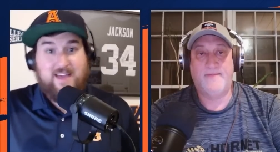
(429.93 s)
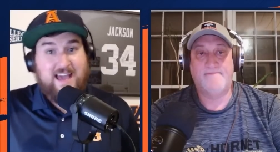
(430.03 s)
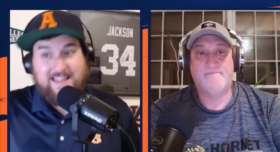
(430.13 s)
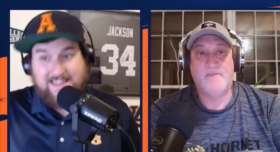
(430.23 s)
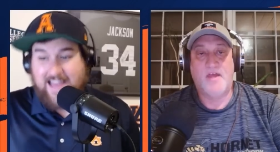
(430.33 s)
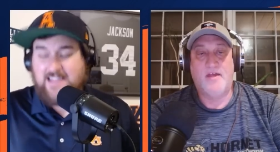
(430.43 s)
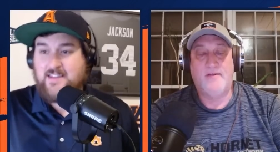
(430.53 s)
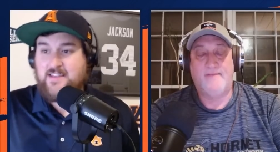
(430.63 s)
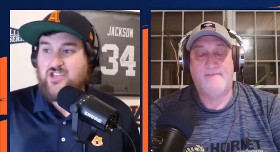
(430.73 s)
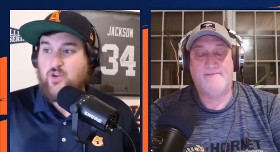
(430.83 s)
Speaker 1: I like
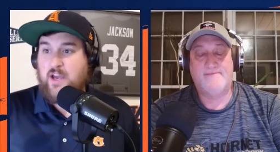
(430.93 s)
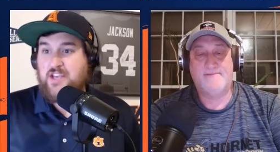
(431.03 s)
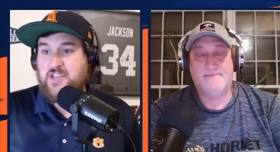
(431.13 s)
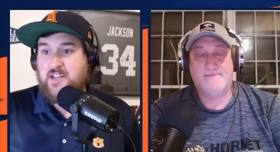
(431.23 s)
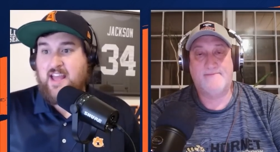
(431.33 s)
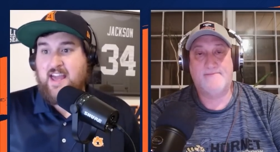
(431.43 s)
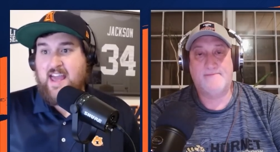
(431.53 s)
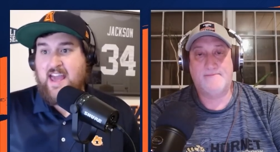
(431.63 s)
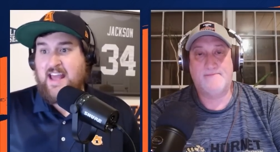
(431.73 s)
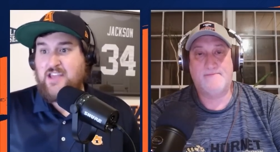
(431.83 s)
the situation, mm-hmm.
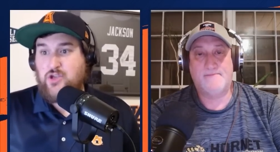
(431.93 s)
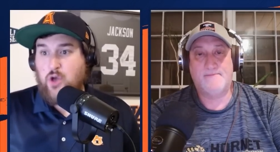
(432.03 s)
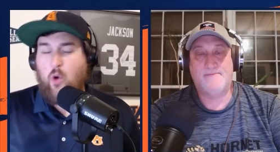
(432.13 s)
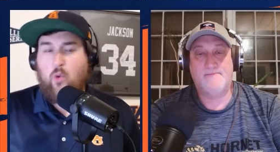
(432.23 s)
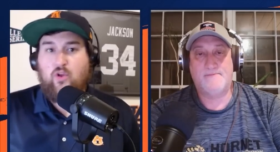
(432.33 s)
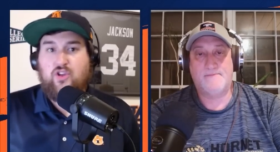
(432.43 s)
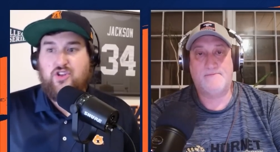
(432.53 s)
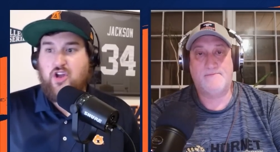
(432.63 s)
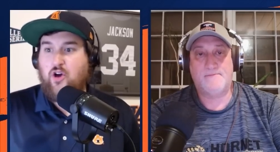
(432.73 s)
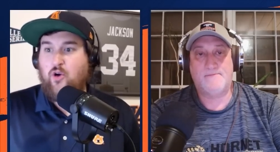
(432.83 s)
and, and I don't really
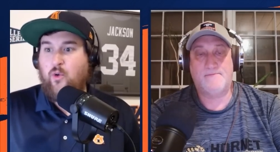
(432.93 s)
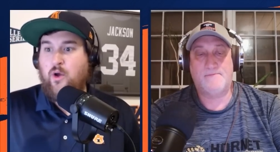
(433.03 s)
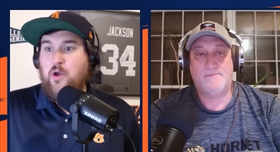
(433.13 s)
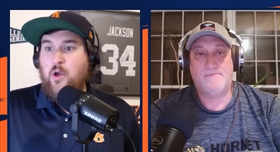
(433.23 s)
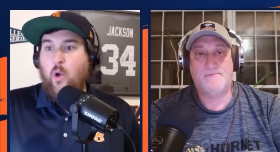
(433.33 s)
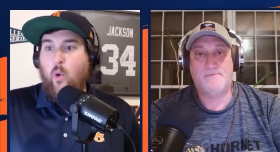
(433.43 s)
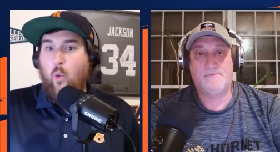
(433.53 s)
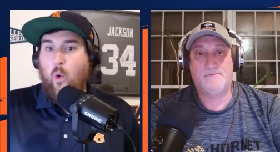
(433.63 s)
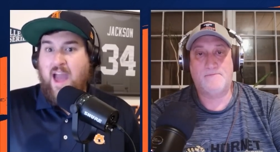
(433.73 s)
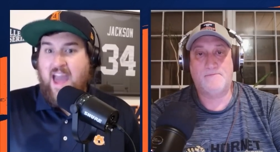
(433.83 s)
know
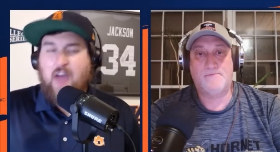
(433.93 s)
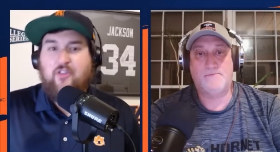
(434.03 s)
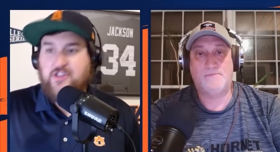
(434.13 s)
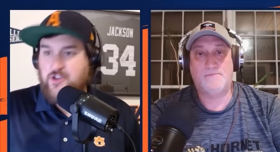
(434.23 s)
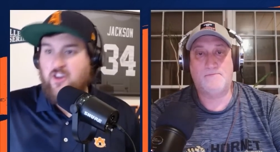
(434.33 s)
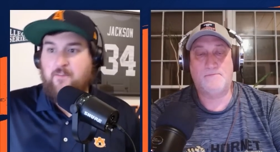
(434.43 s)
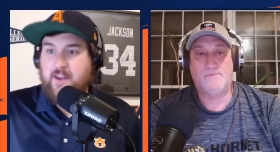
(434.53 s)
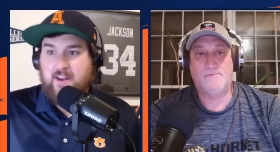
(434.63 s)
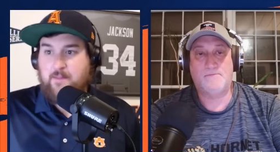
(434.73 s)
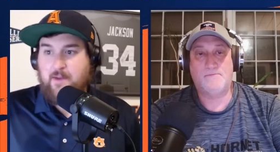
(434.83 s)
how this could have
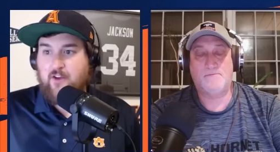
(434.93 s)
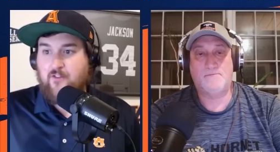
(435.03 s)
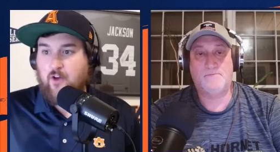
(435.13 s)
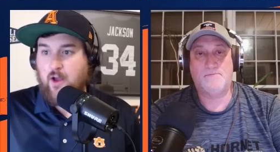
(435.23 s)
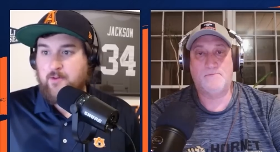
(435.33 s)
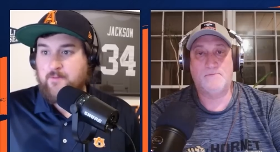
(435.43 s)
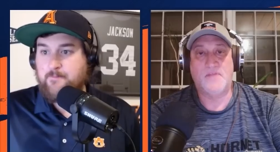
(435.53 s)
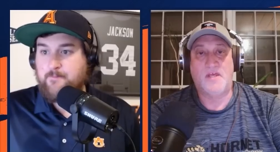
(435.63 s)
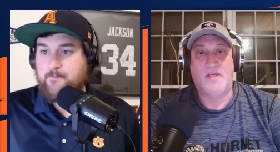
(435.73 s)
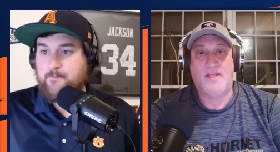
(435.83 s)
been any better for Auburn.
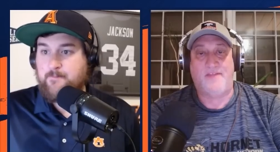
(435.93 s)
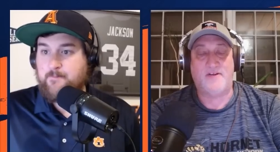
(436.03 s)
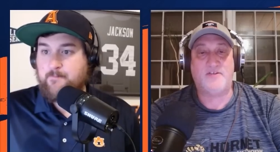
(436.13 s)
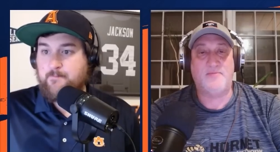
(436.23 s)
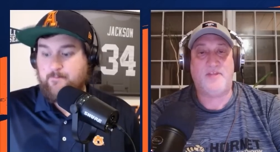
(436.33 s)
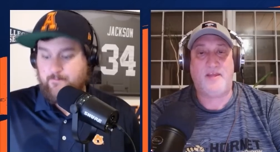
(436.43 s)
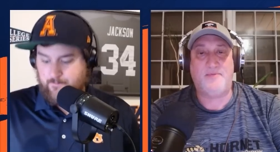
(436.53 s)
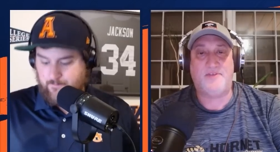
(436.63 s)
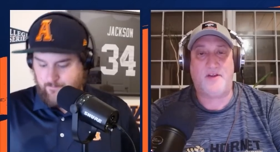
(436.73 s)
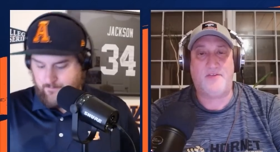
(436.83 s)
Speaker 2: Yeah, there's some
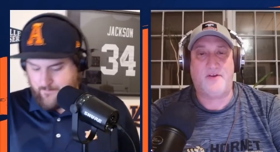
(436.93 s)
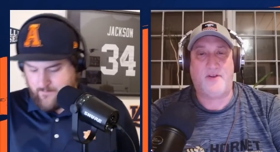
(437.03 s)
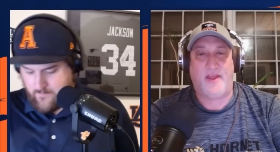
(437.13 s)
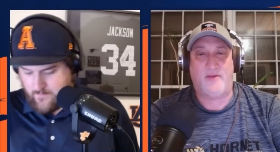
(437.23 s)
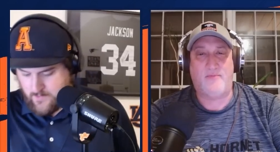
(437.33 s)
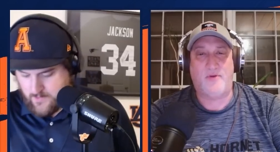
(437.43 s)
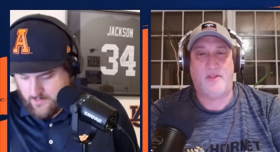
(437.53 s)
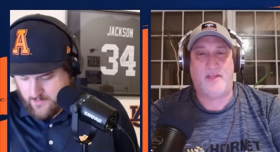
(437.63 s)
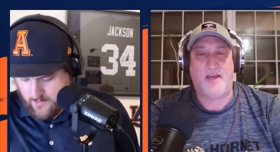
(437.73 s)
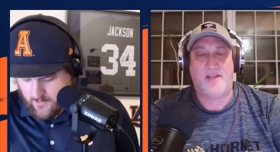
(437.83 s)
teams there that are like
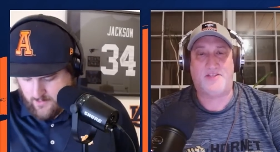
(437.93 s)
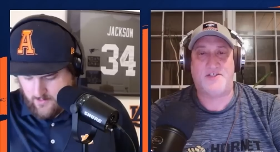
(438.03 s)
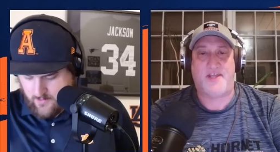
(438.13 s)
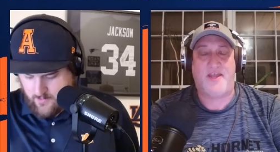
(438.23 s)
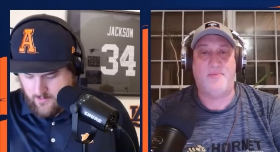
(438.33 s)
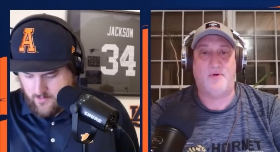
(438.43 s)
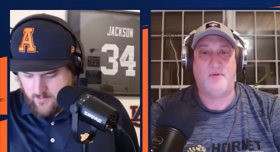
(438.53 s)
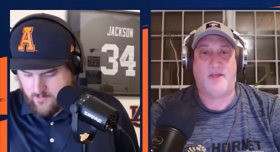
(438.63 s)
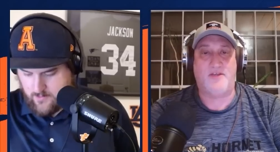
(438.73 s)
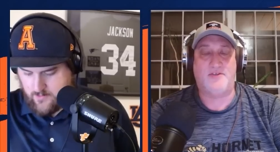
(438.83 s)
really kind of
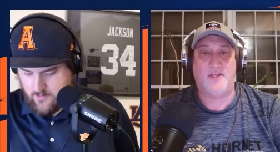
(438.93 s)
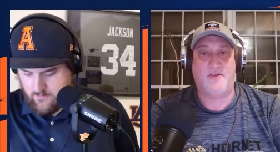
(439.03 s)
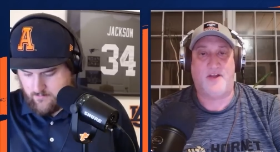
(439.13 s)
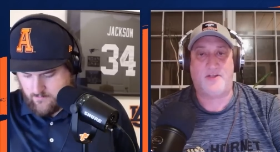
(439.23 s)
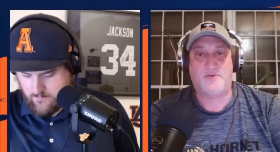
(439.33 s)
stable. Like you said, they're not